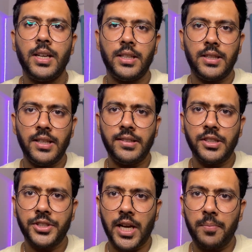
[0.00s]
This
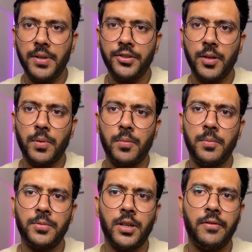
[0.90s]
sharpens your
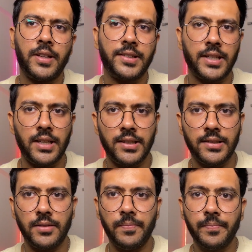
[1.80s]
problem solving
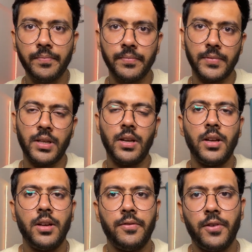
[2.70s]
skills.
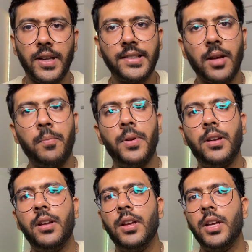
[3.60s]
For example,